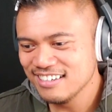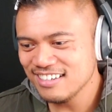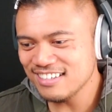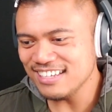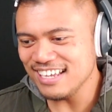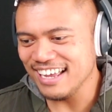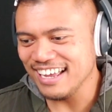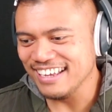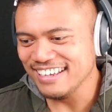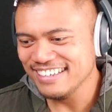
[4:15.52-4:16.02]
Is
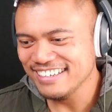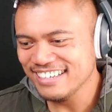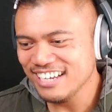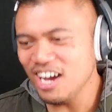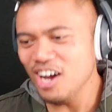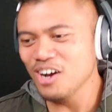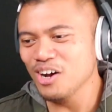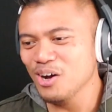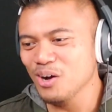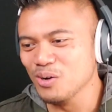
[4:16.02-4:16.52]
that?
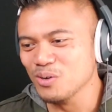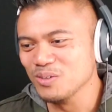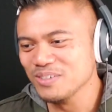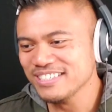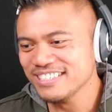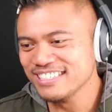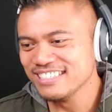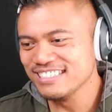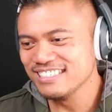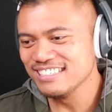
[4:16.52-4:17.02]
Oh,
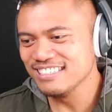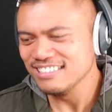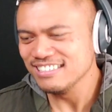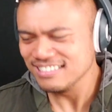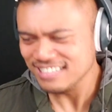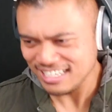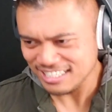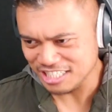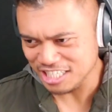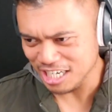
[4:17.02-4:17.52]
is
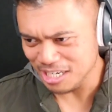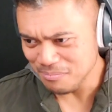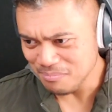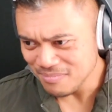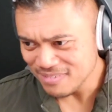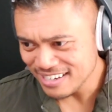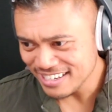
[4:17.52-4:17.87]
that Jim?